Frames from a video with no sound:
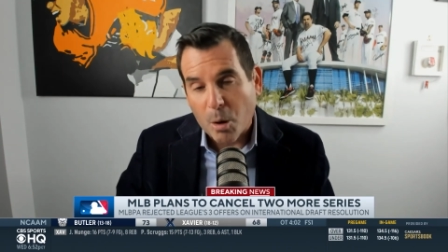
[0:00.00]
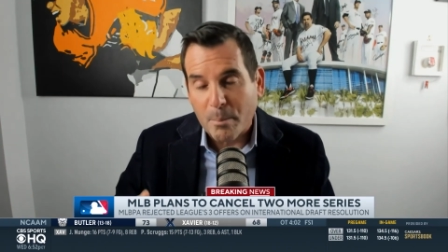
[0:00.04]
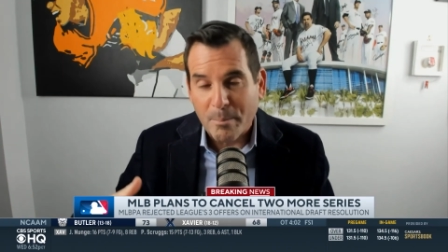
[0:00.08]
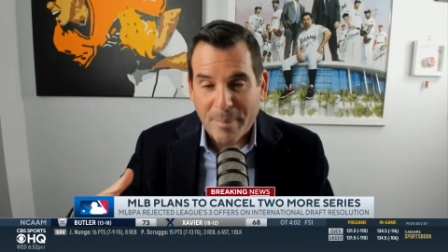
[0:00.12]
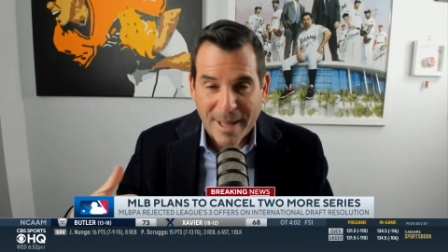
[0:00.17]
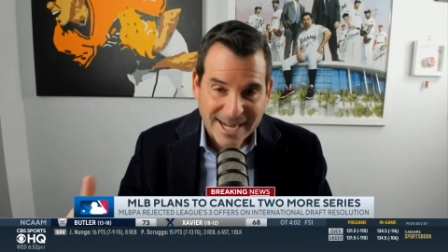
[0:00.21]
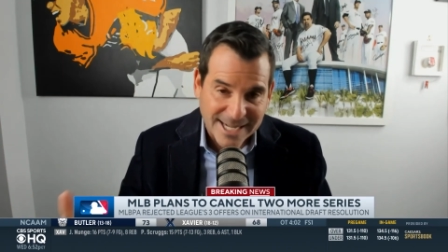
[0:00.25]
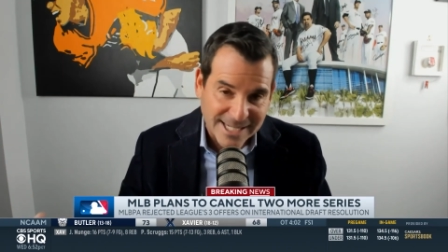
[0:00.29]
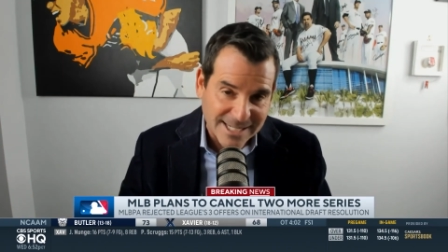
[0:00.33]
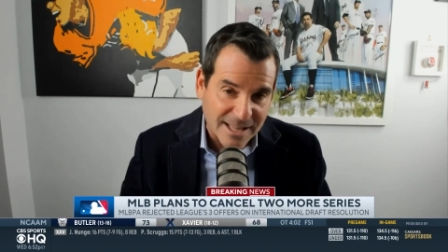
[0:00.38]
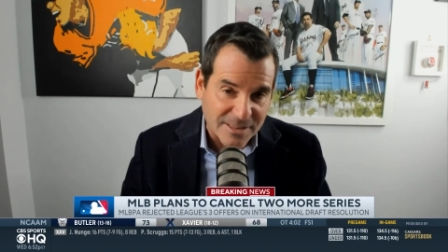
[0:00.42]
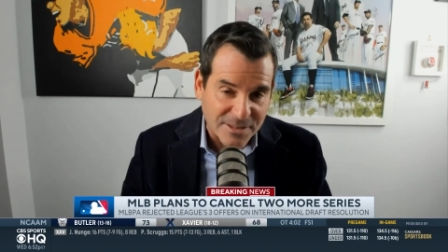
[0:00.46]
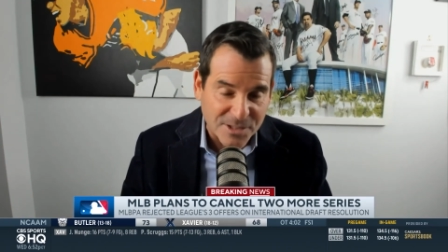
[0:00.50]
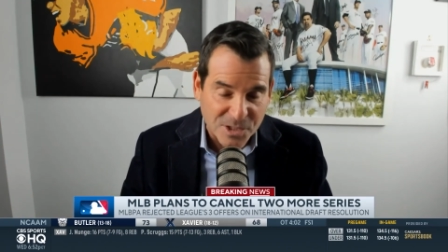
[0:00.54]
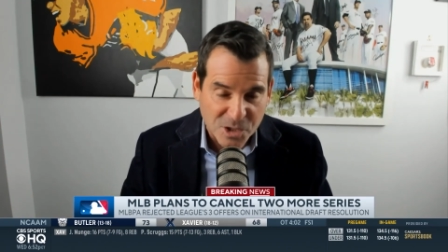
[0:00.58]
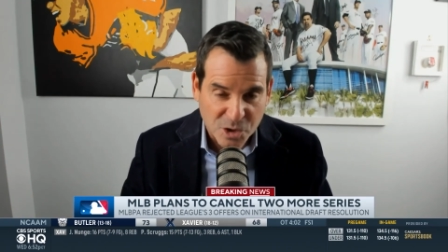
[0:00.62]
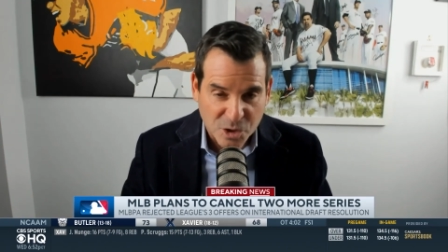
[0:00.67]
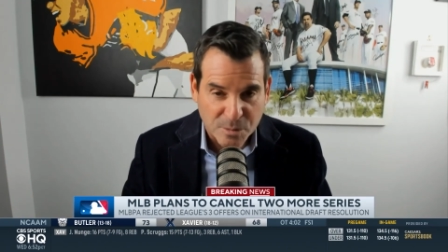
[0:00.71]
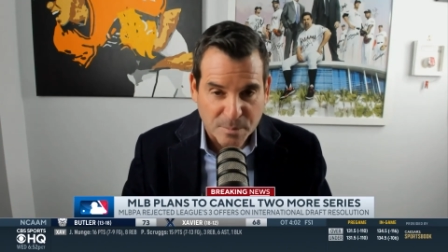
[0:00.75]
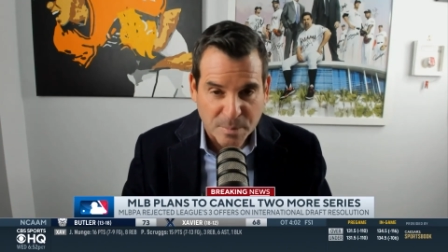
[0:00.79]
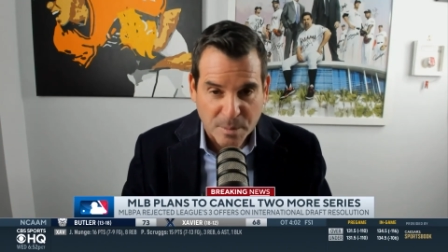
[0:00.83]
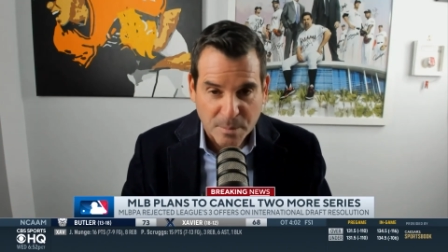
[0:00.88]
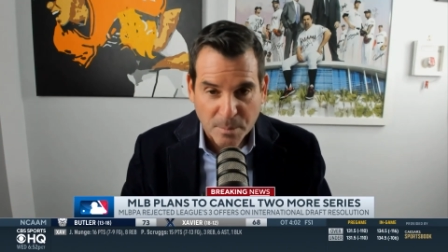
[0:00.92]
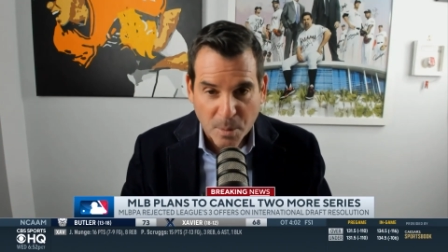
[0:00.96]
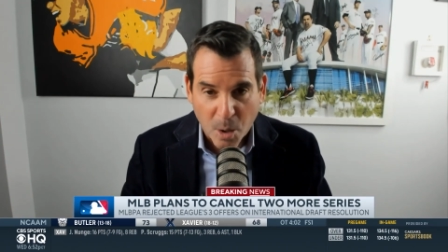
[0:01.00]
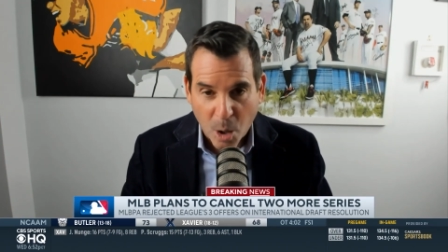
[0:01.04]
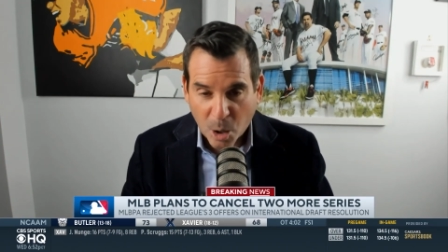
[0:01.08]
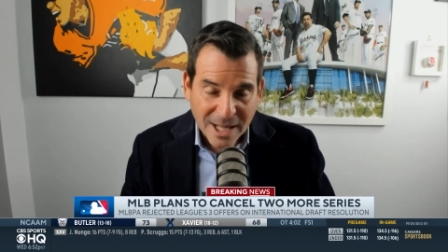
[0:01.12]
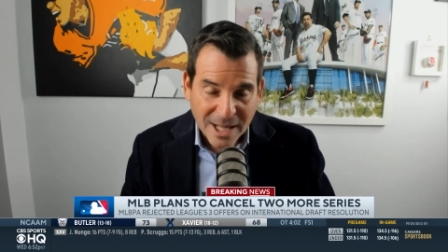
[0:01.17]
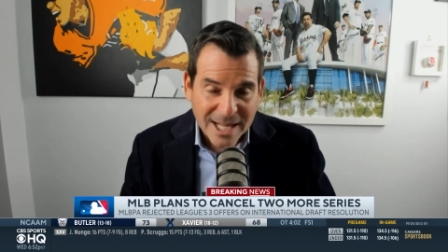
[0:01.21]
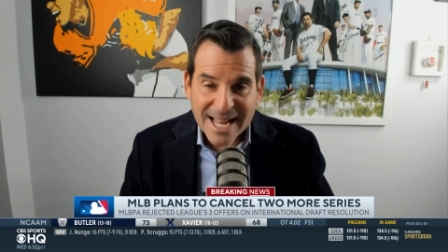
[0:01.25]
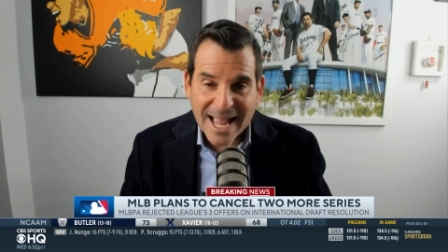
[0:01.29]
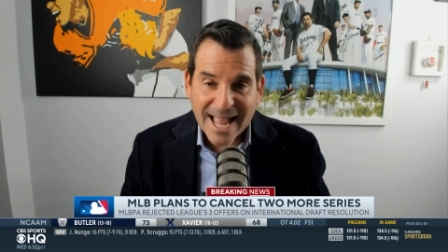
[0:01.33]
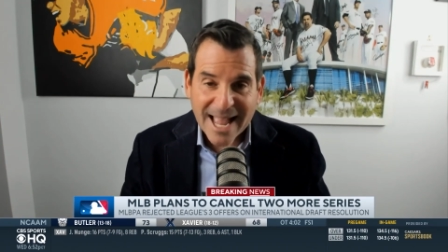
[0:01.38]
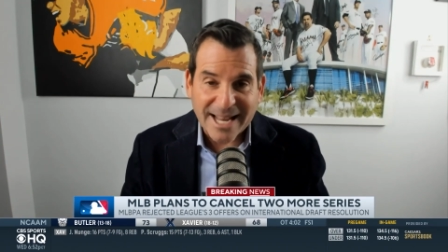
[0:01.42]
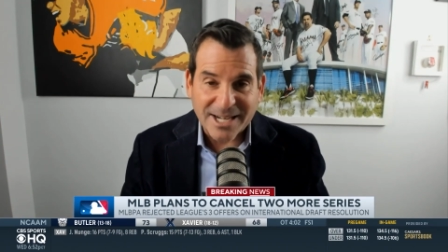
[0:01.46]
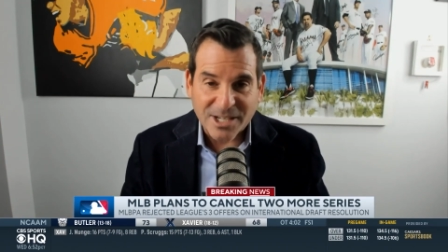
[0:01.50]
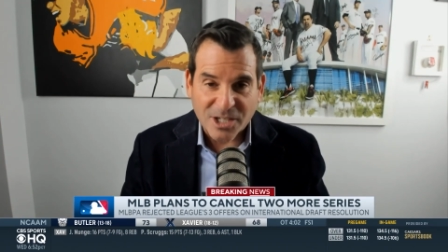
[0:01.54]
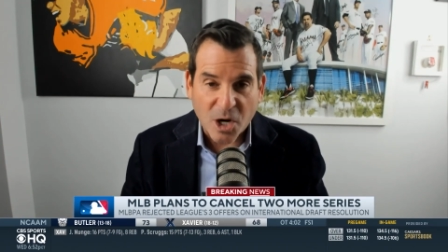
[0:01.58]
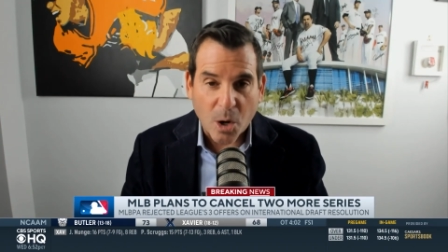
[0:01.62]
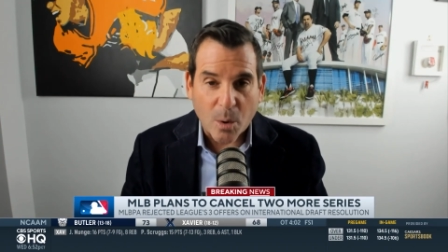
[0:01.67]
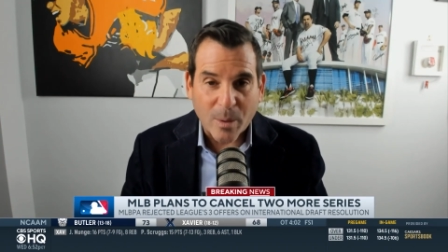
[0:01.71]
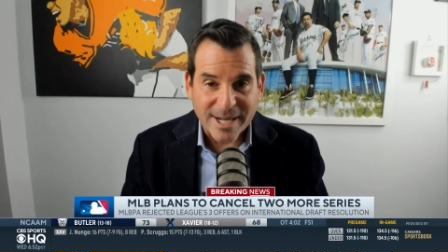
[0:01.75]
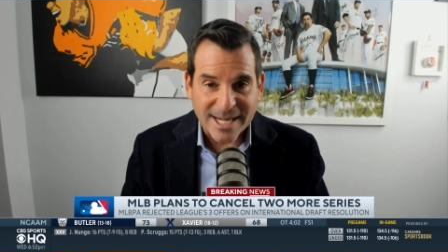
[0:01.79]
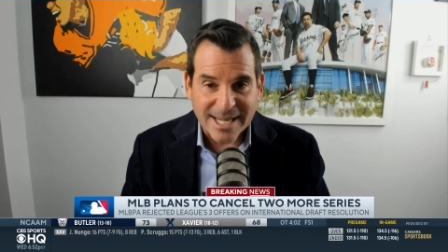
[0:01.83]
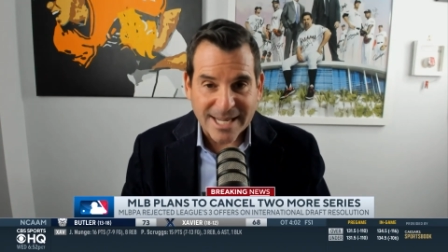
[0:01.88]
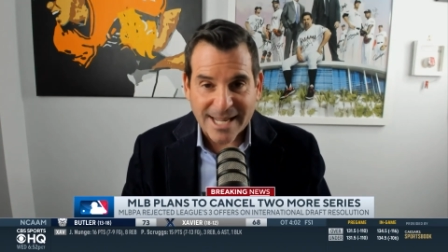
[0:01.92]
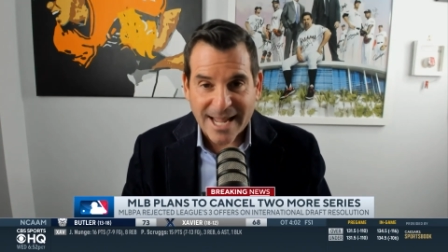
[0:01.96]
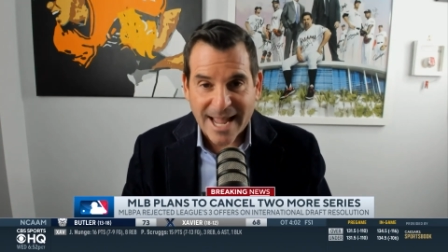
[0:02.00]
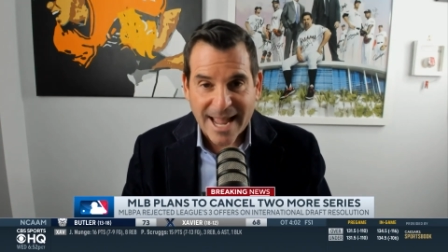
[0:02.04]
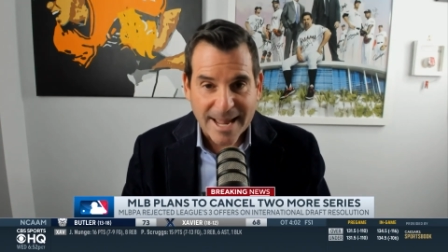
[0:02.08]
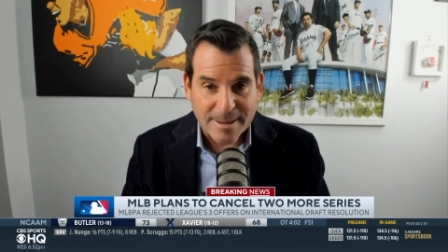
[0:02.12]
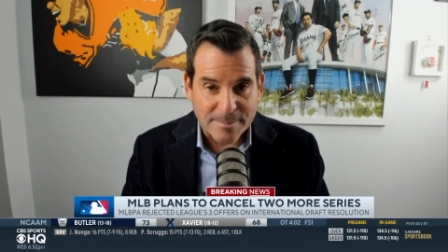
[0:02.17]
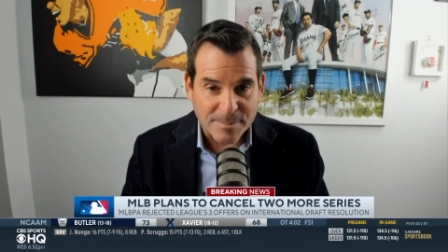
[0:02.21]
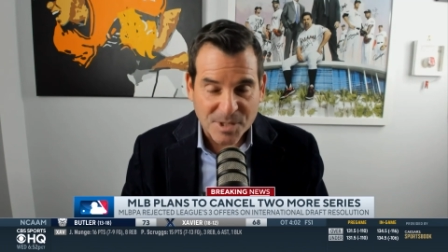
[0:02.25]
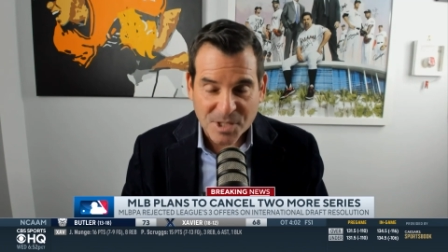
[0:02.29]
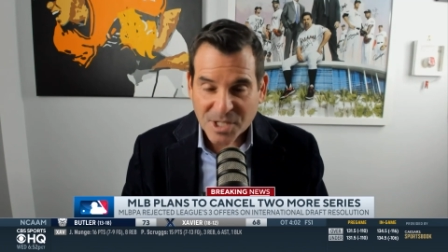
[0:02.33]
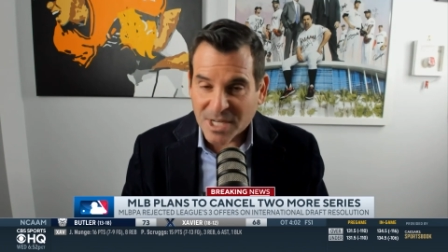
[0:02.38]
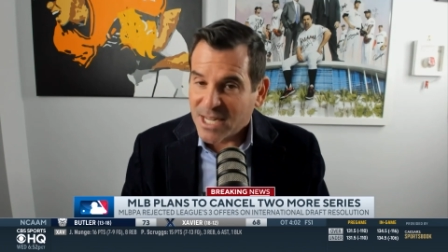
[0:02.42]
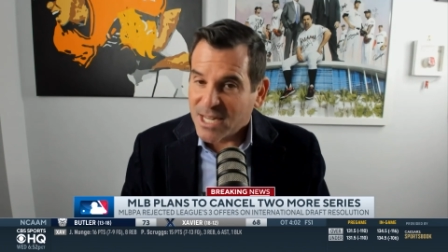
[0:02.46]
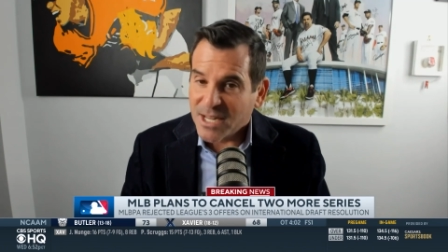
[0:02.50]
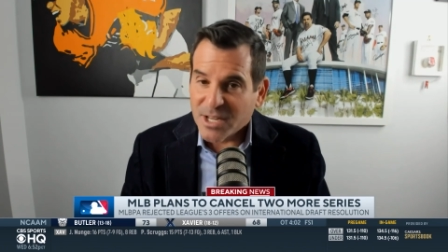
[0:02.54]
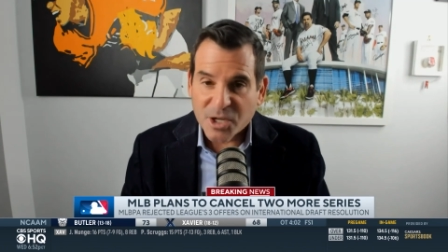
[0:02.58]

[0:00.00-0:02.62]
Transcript: betting on the Super Bowl, and going to games.